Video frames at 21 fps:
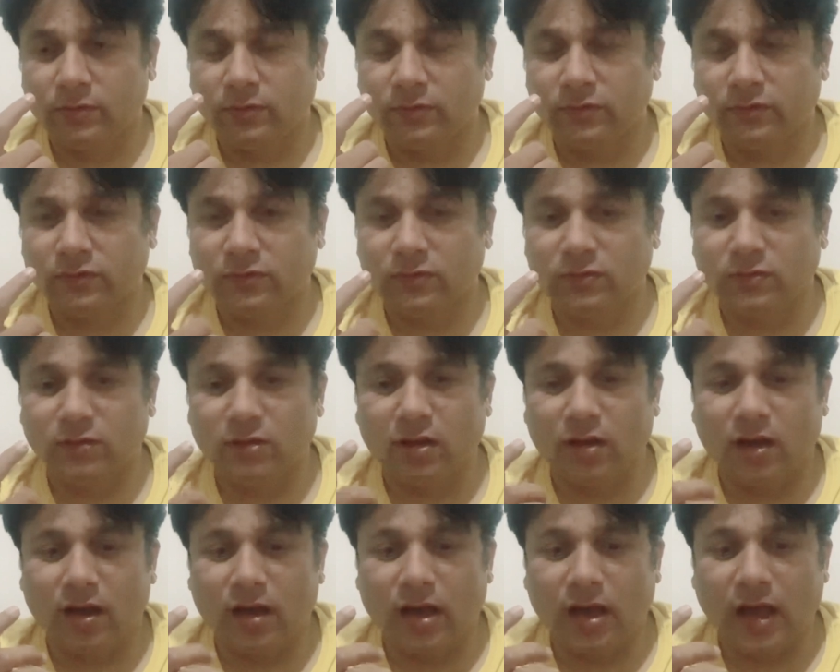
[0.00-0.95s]
So
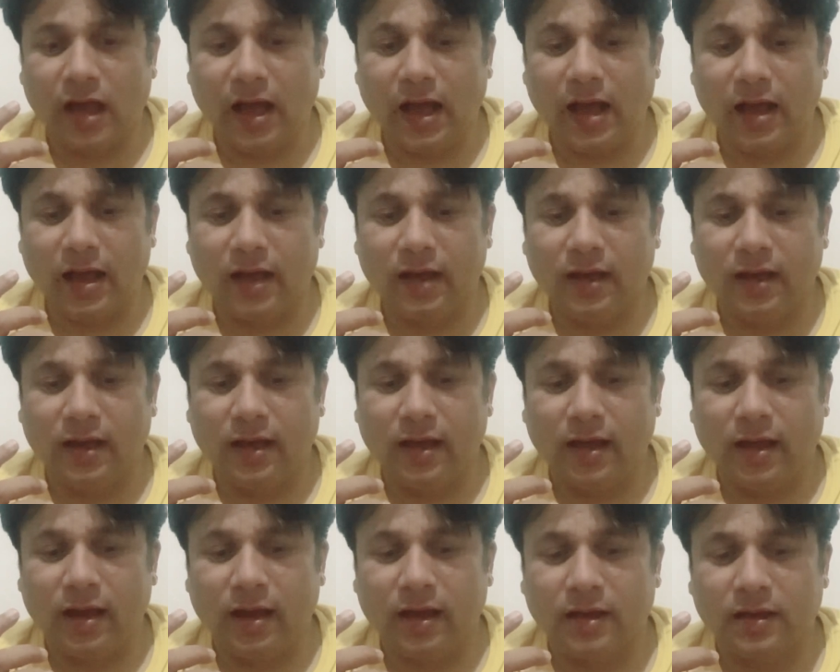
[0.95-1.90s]

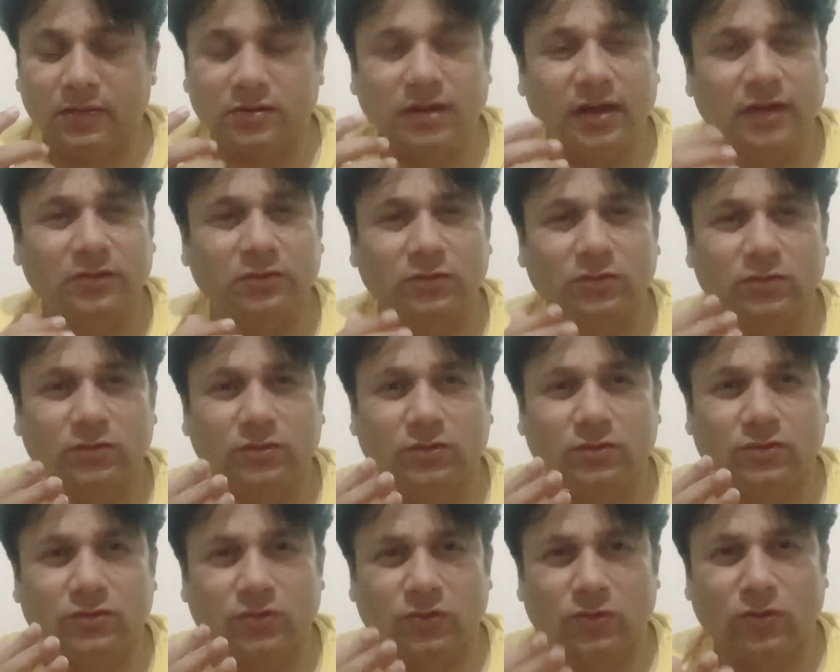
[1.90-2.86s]
I'd like to
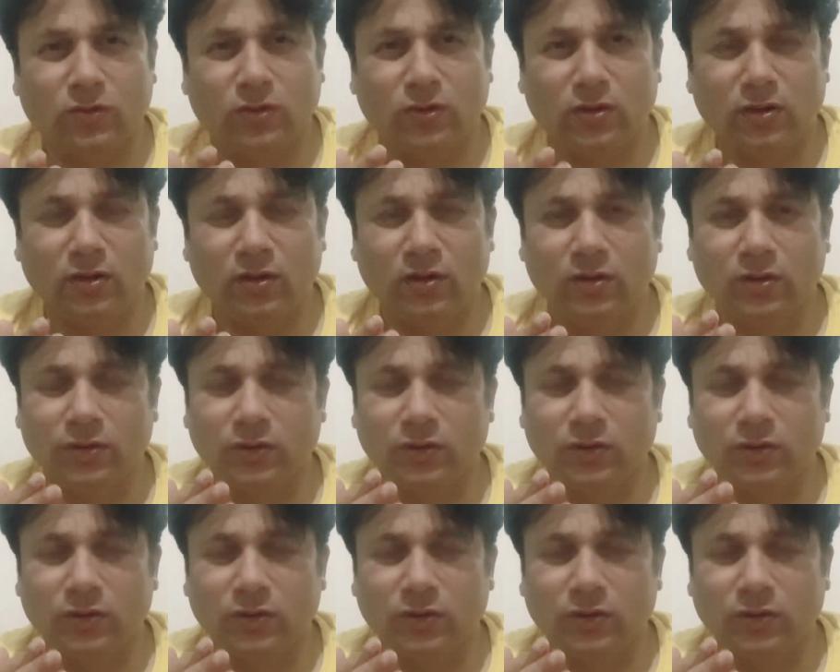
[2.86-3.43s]
draw